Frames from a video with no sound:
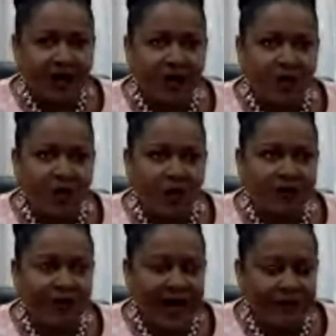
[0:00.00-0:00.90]

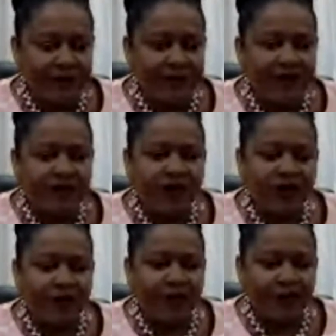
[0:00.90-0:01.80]
because black people lived
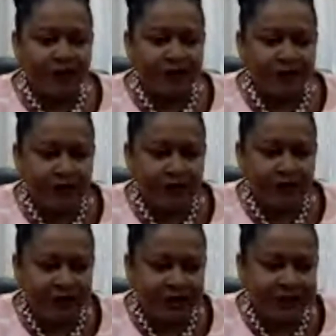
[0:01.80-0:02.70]
on the periphery of
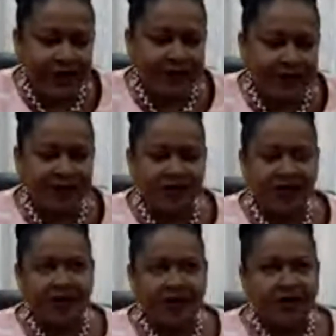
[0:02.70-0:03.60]
the society.
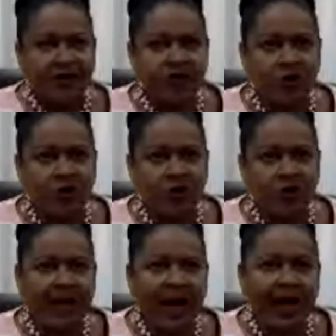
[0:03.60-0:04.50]
So
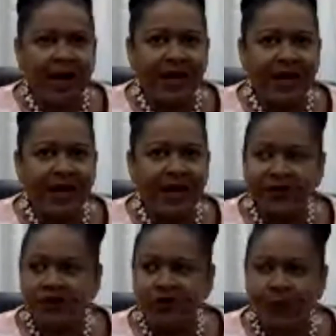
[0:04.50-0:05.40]
when I
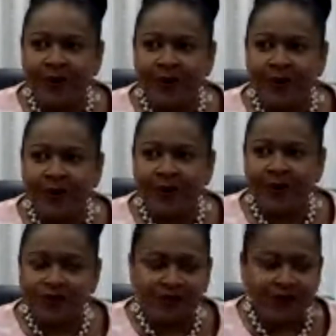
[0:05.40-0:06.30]
went to places,
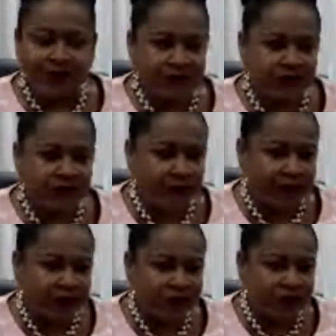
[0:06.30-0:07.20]
it was very
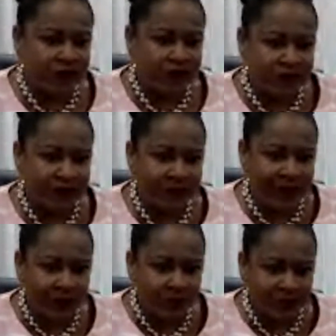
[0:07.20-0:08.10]
strange to see a
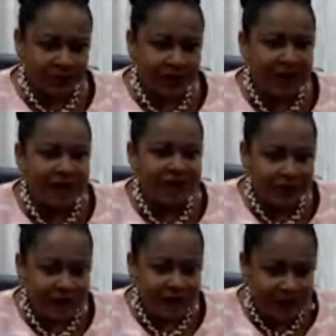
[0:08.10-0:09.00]
black woman in
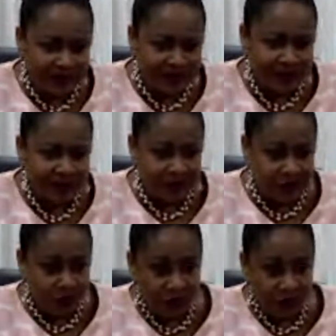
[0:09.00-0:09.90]
certain places,
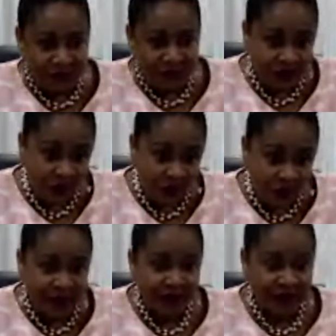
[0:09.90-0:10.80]
stores and so
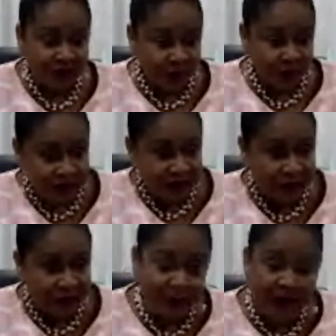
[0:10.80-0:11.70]
on, certain
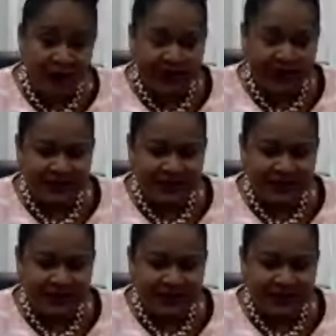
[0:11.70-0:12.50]
supermarkets.